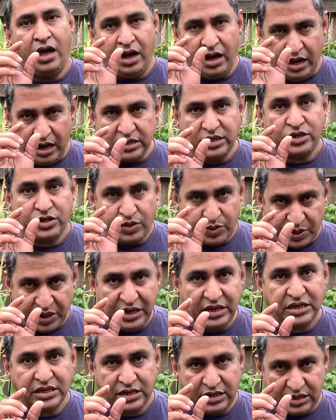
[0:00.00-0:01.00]
it's
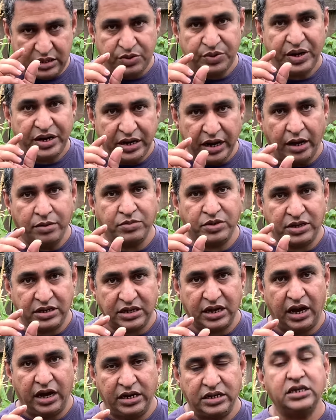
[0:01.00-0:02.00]
three times the
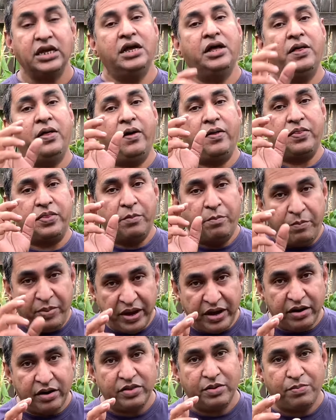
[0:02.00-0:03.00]
size. The
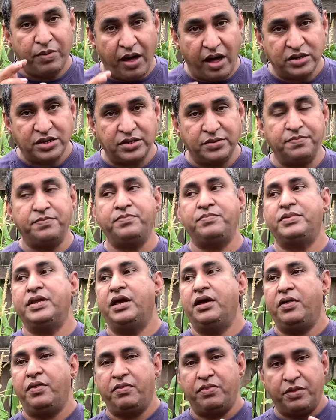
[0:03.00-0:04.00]
bigger the blossom,
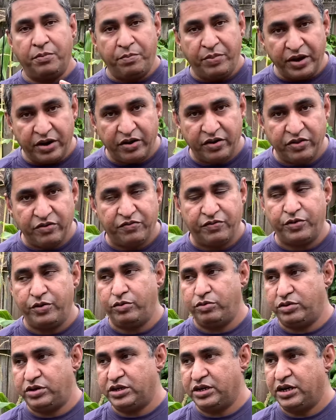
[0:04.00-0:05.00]
the bigger the
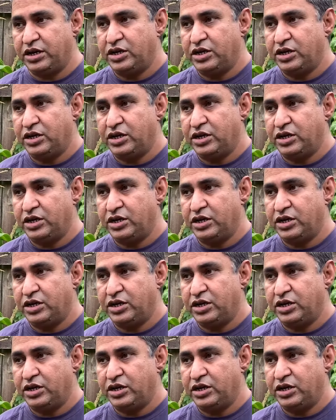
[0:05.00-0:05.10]
fruit.